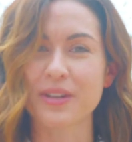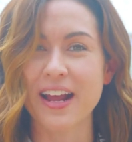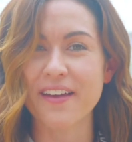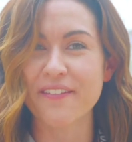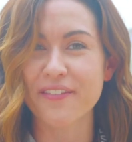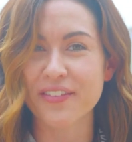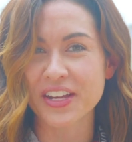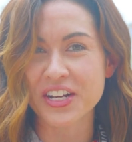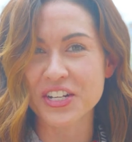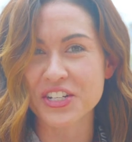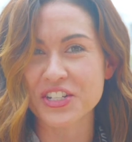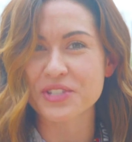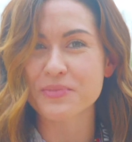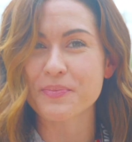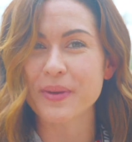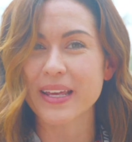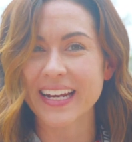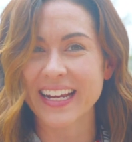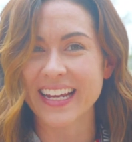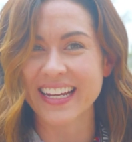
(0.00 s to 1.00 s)
when I finish
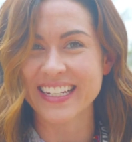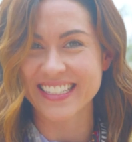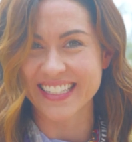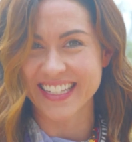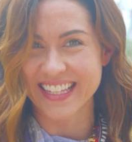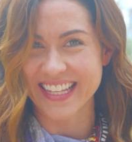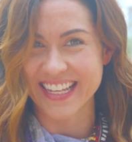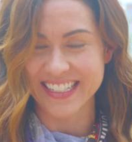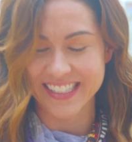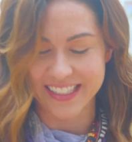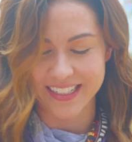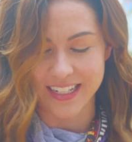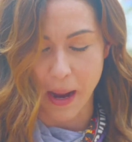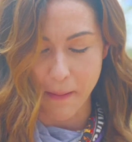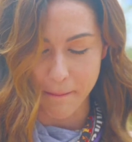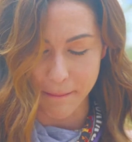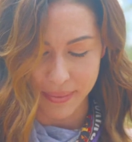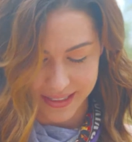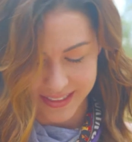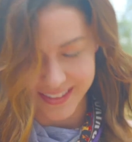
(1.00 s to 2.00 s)
spitting into this cup.